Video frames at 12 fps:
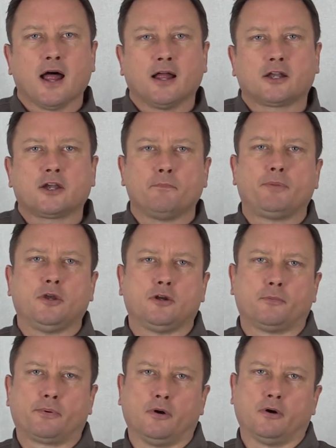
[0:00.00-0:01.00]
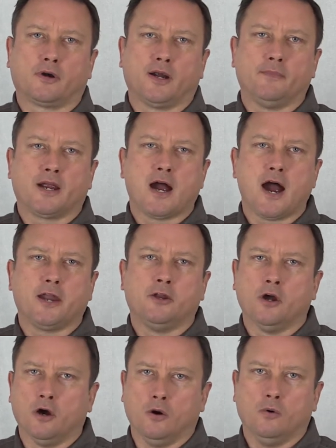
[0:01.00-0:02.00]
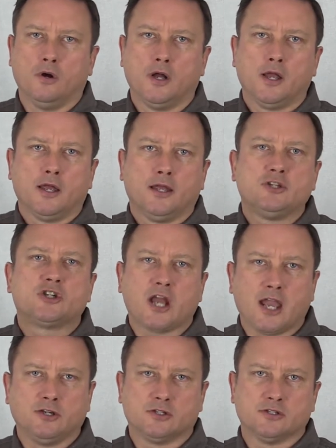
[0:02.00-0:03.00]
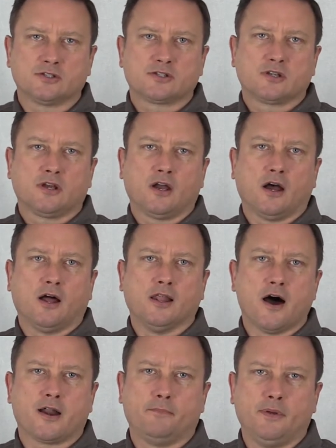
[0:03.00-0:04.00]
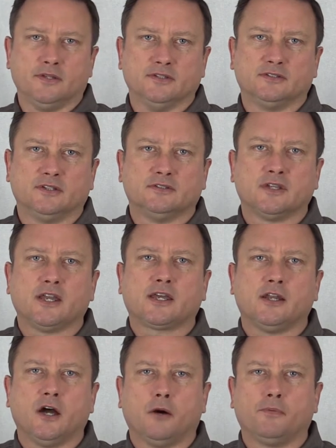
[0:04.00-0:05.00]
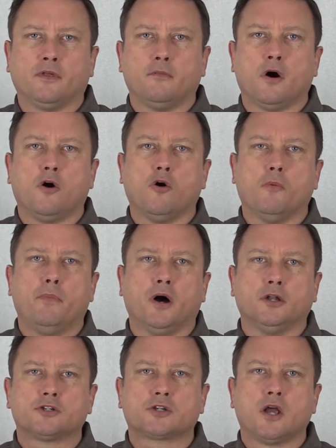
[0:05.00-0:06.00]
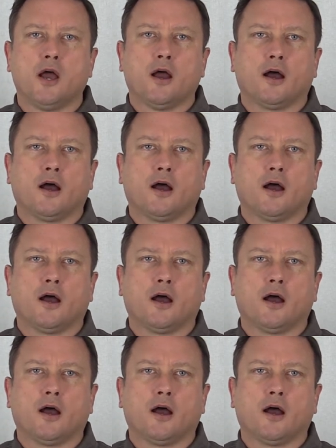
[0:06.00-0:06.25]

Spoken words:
computer programming, I know, changes a lot of businesses. It can help them a whole bunch.